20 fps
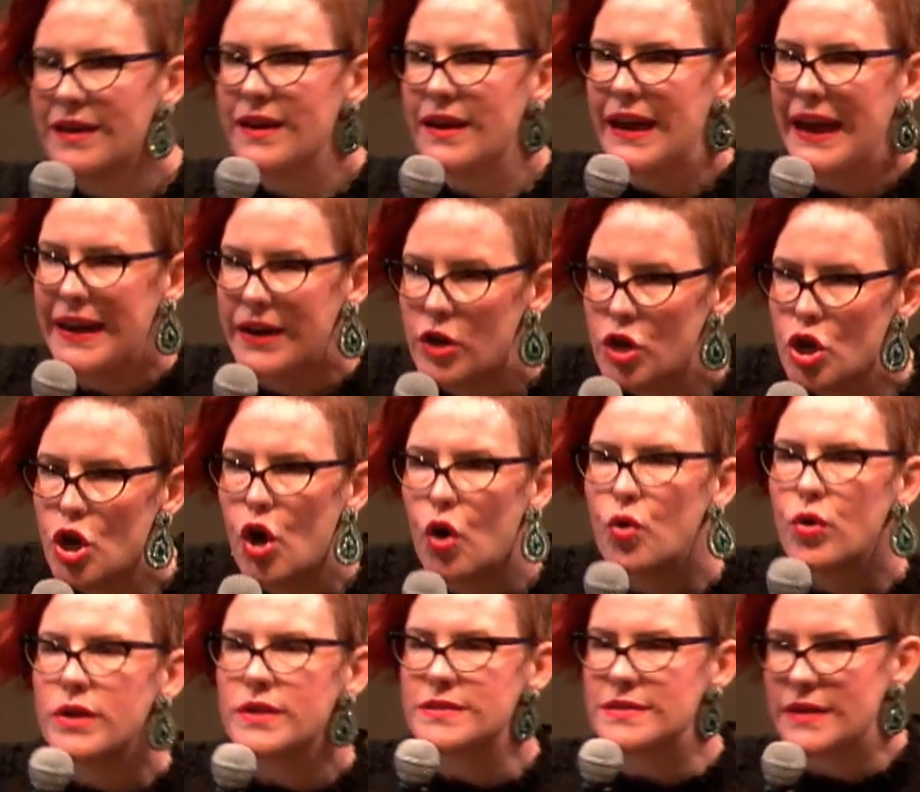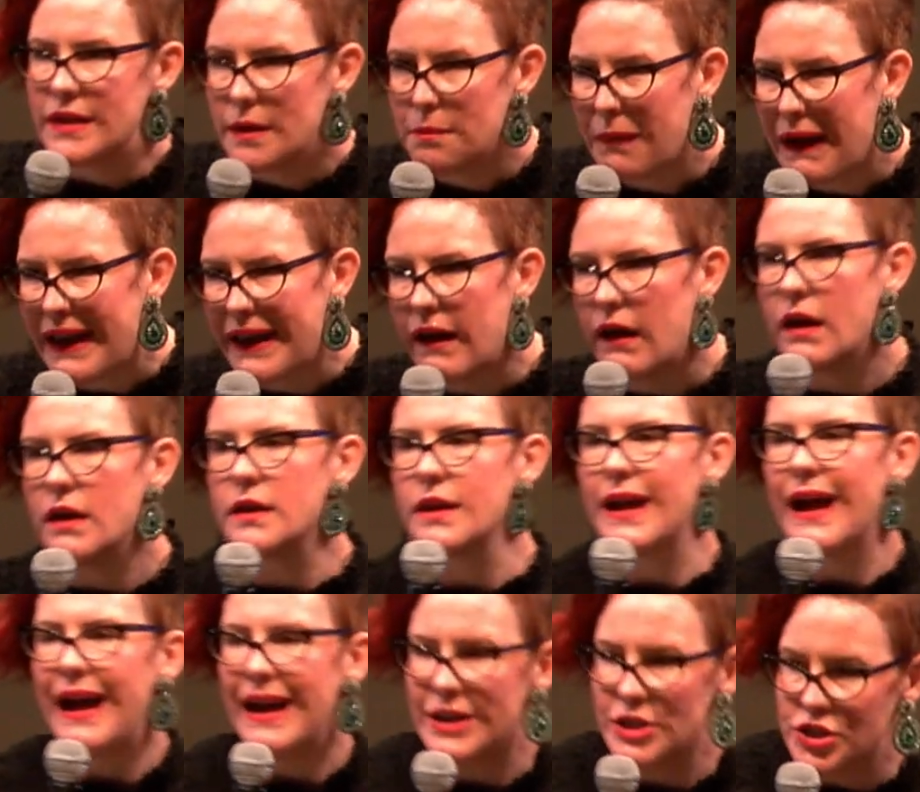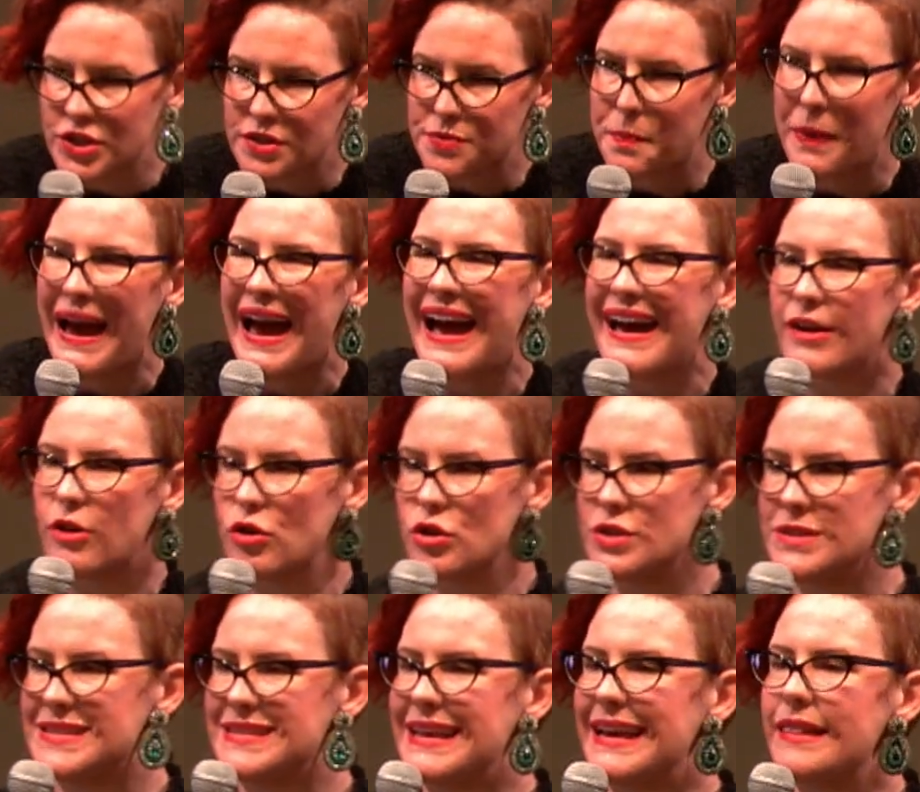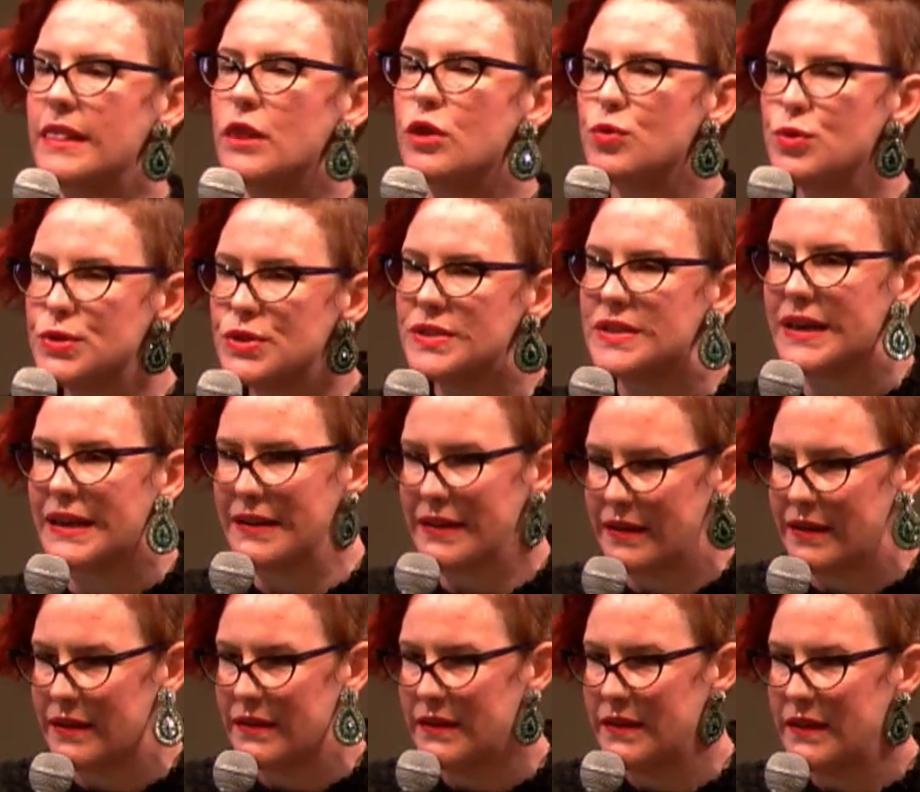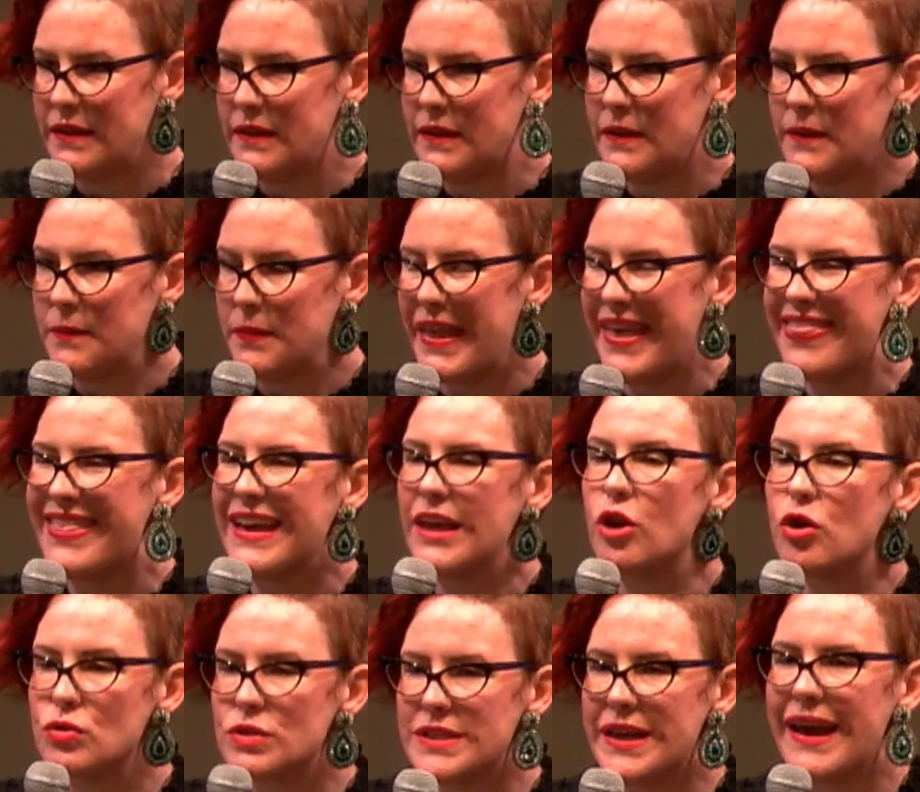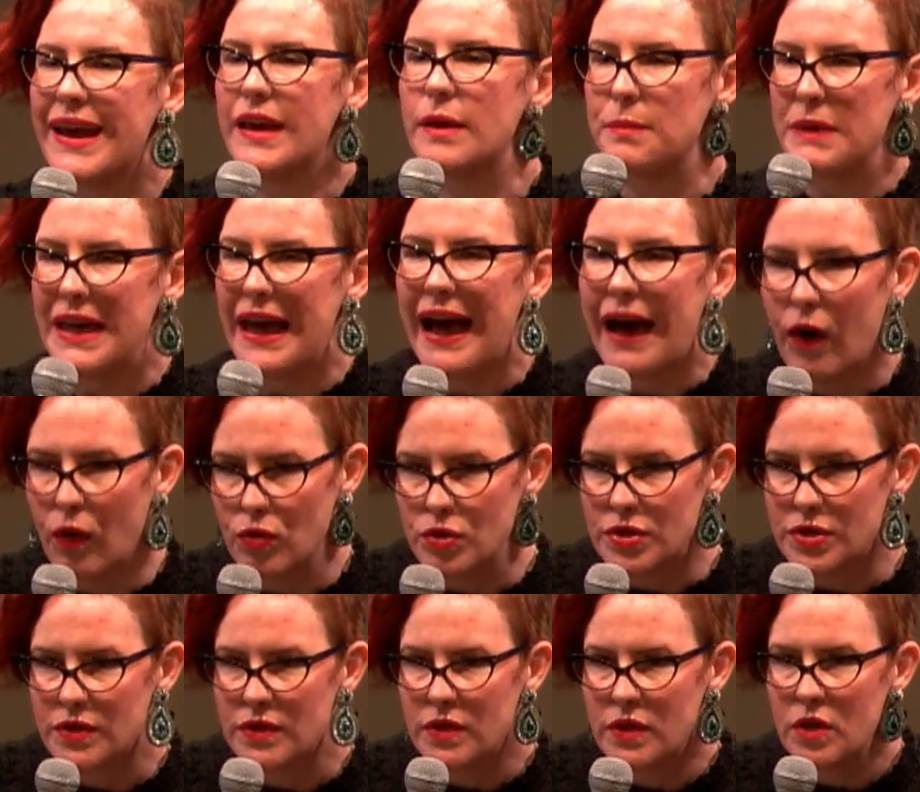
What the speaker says: and noticing my unconscious patterns, they loosen and they don't take me out.